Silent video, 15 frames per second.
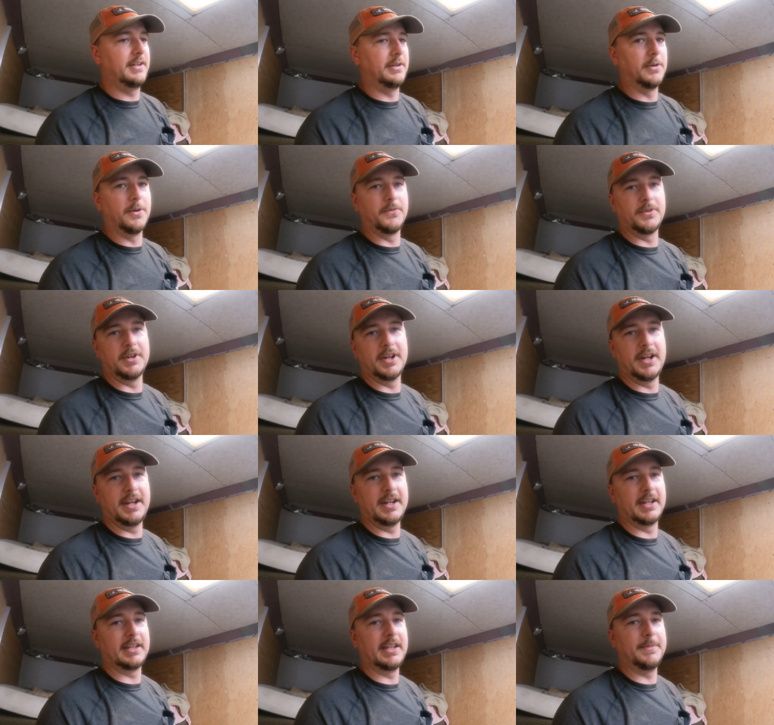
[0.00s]
and
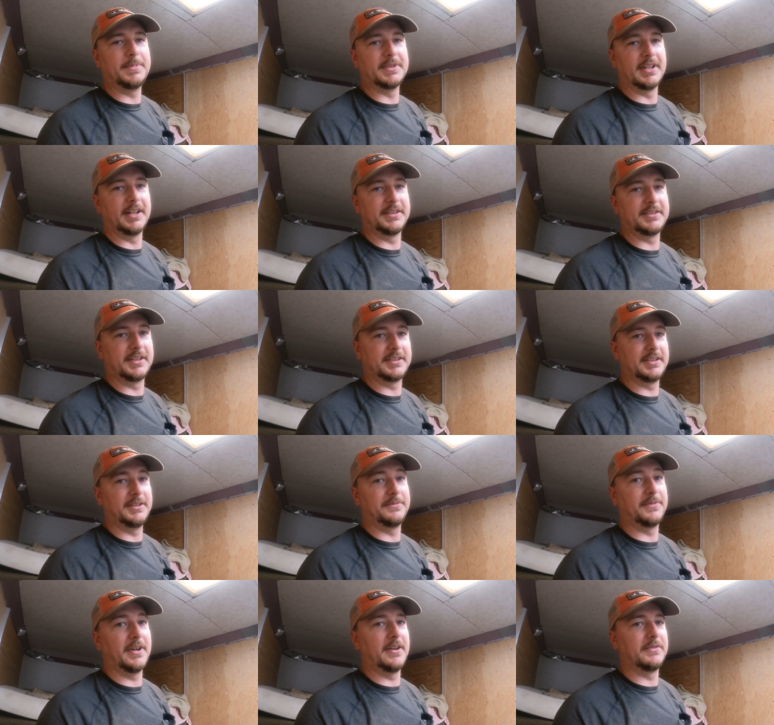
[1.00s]
overnight it keeps it at
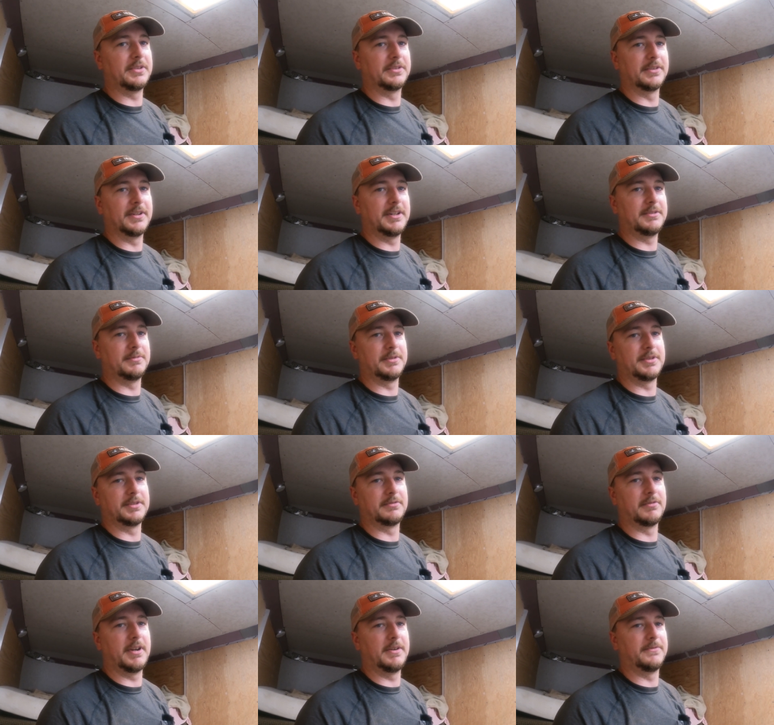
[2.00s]
65 degrees which
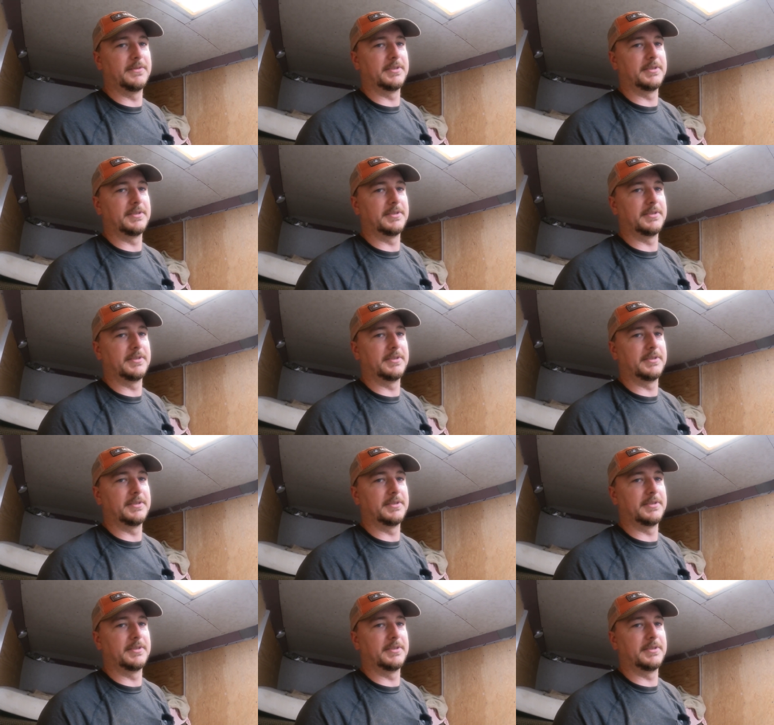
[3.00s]
is great